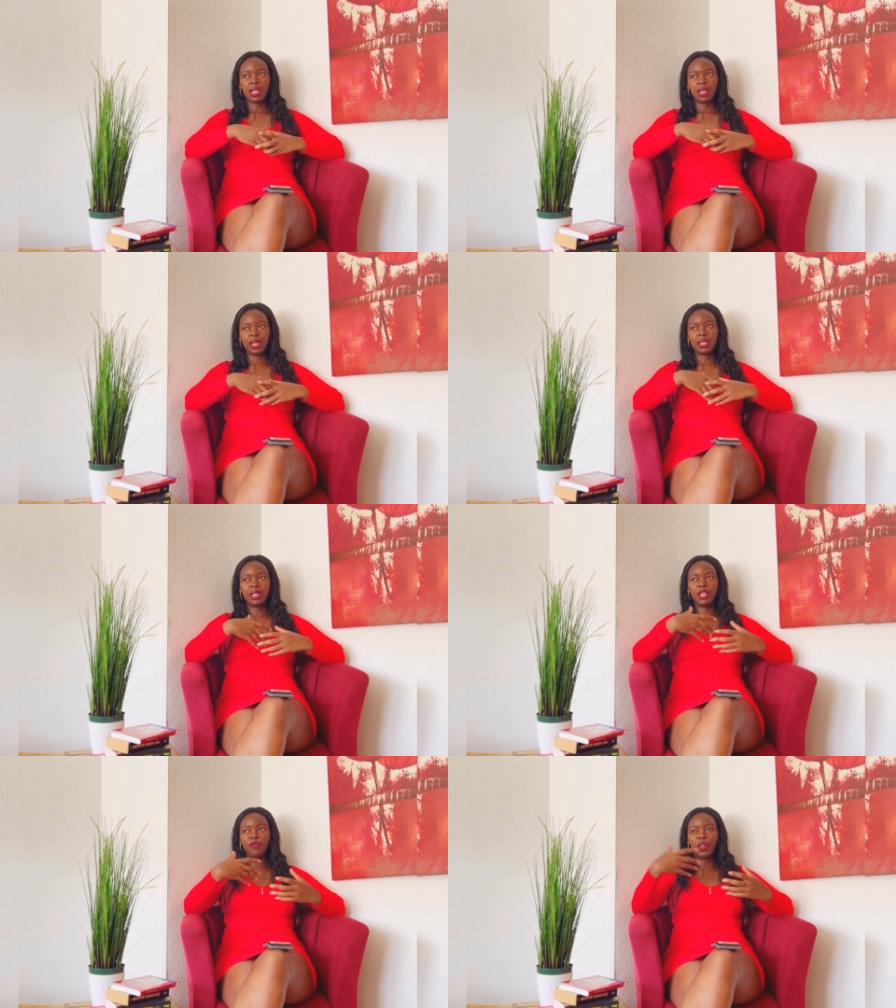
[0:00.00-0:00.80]
that
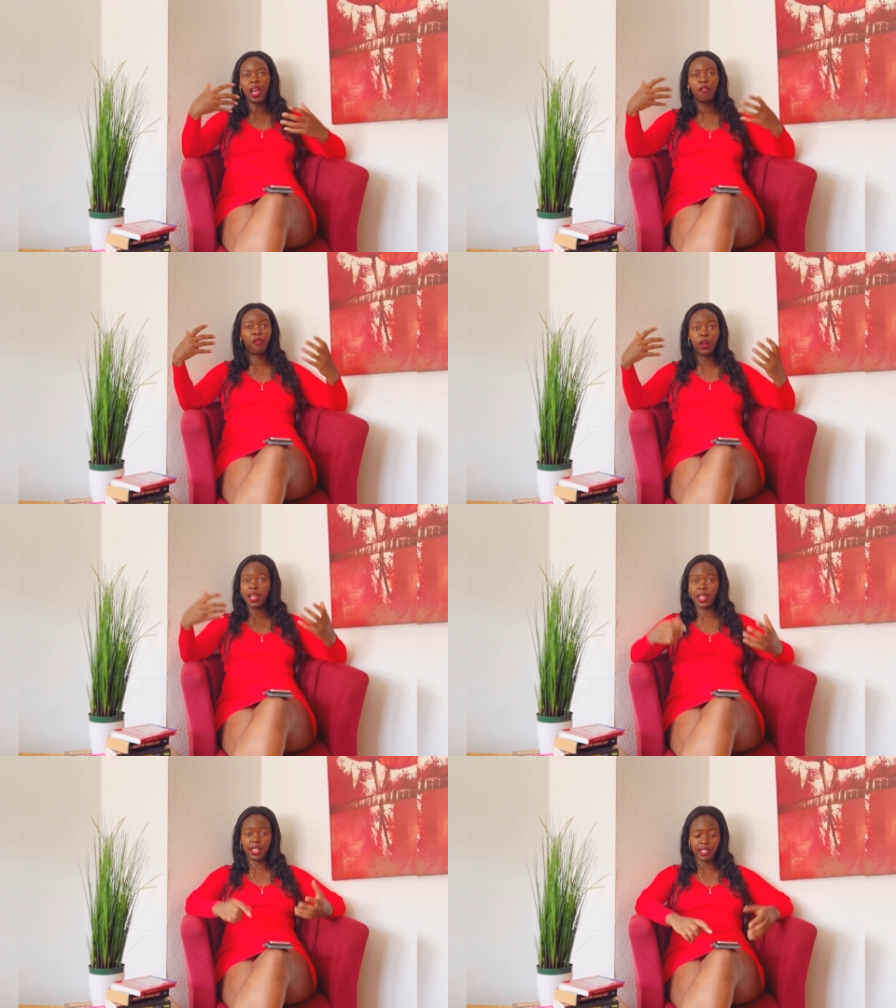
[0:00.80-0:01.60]
live life
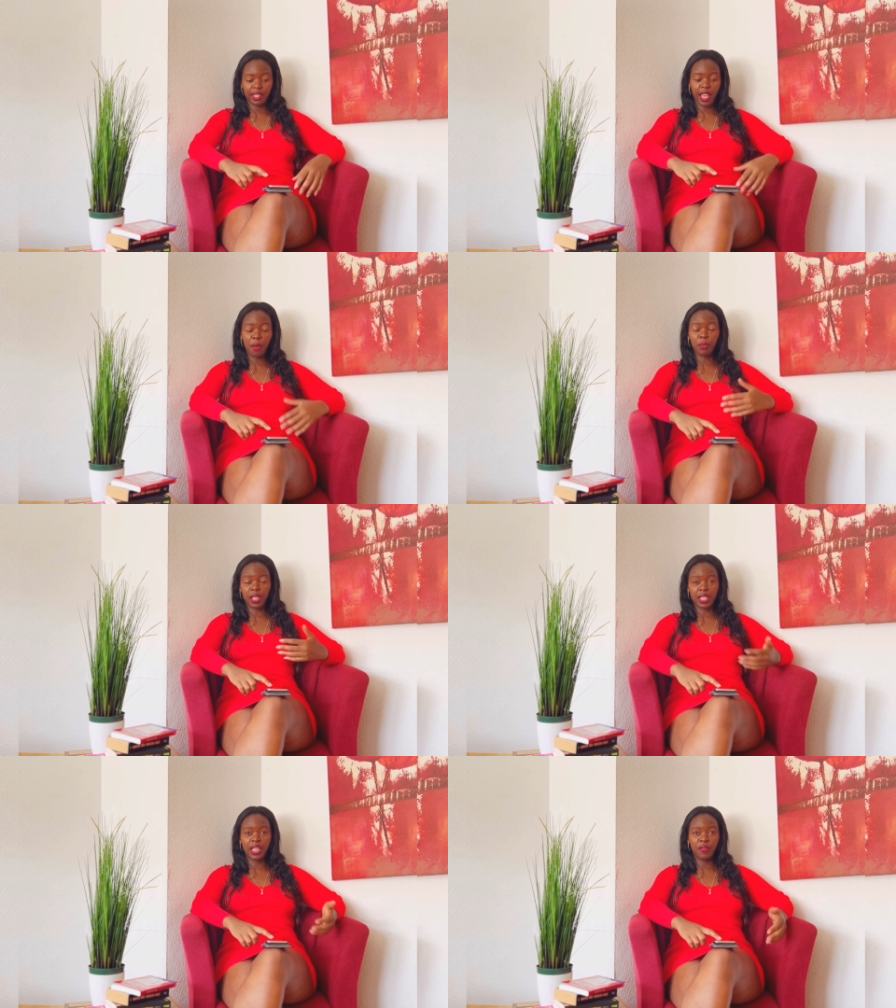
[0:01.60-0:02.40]
one day at a time,
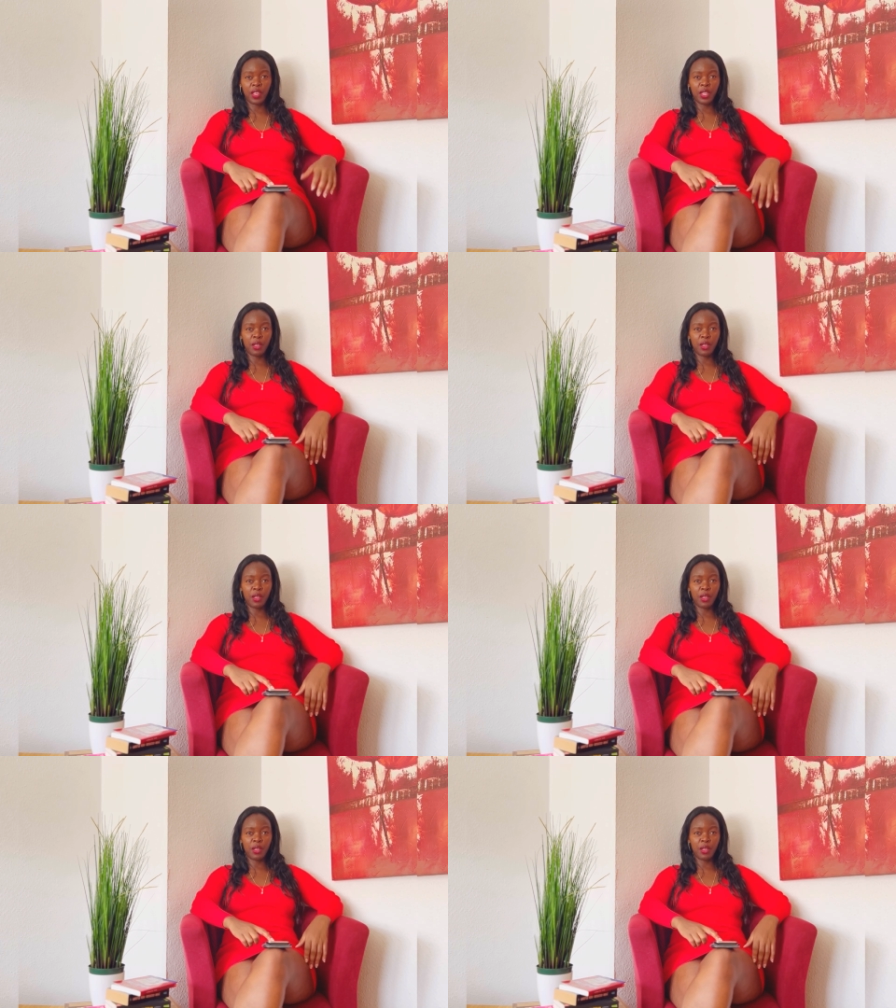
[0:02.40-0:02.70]
that live in